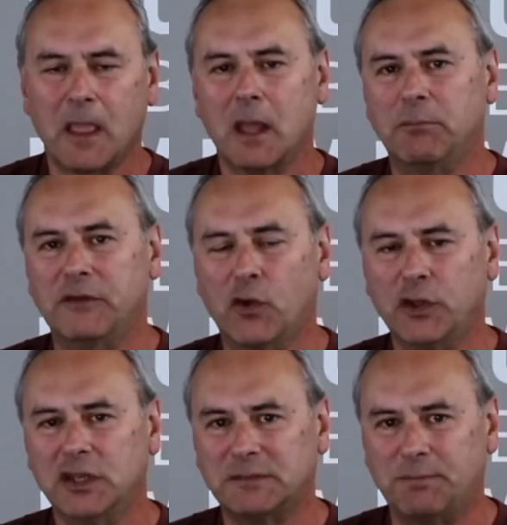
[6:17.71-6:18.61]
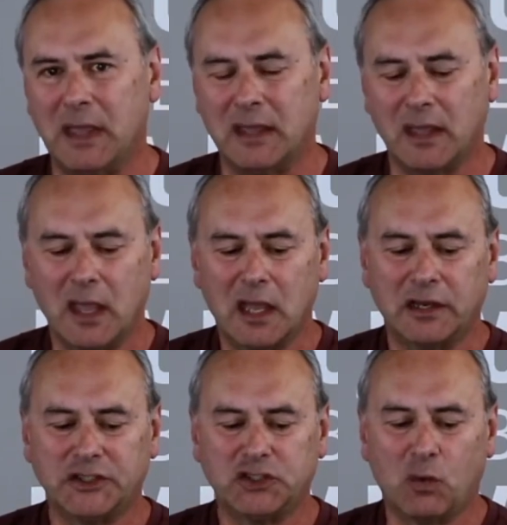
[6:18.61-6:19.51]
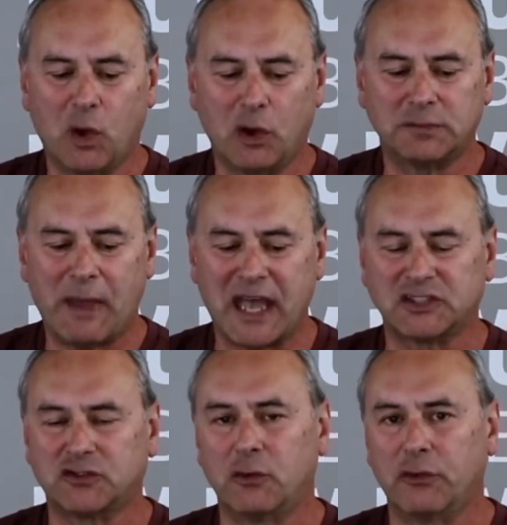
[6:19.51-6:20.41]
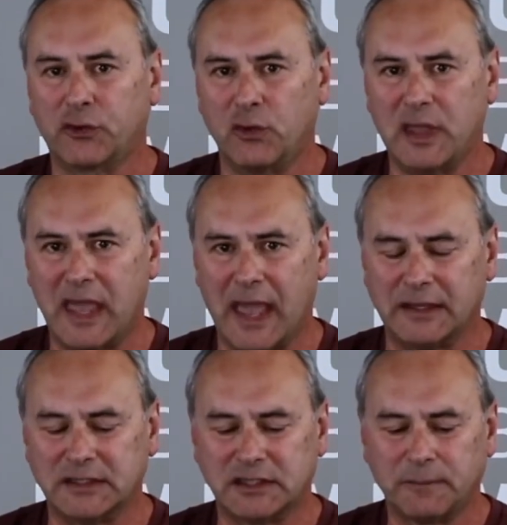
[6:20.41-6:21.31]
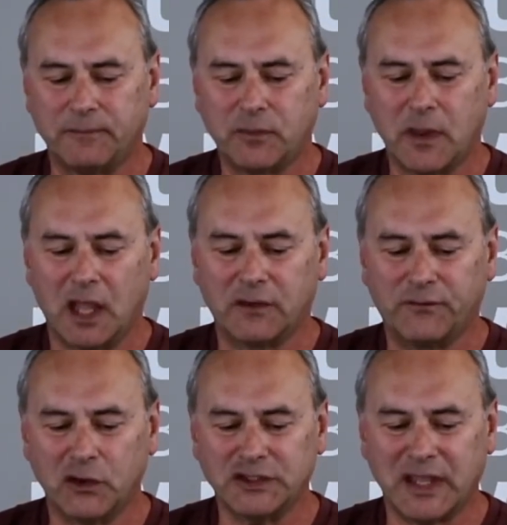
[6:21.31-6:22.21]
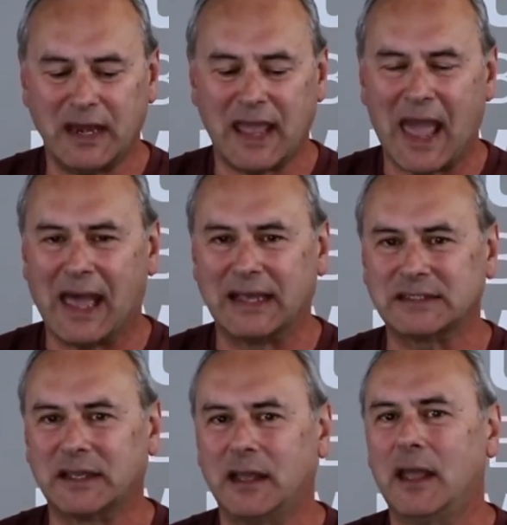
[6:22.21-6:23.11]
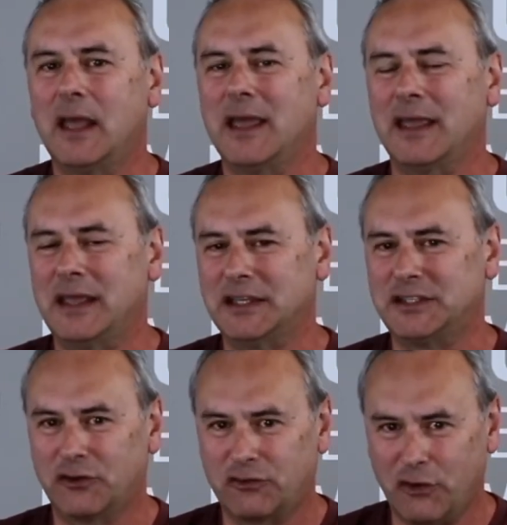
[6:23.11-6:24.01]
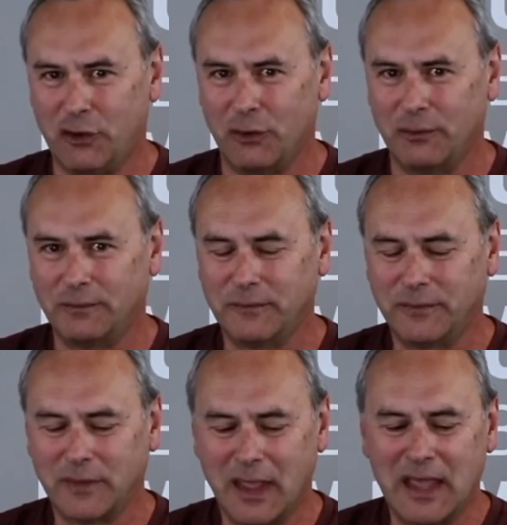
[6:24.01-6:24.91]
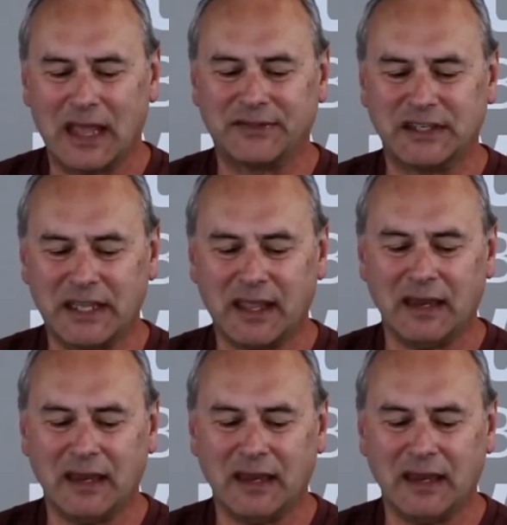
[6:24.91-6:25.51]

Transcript: Before you speak, let your words pass through 3 gates. At the first gate, ask, is it true? At the second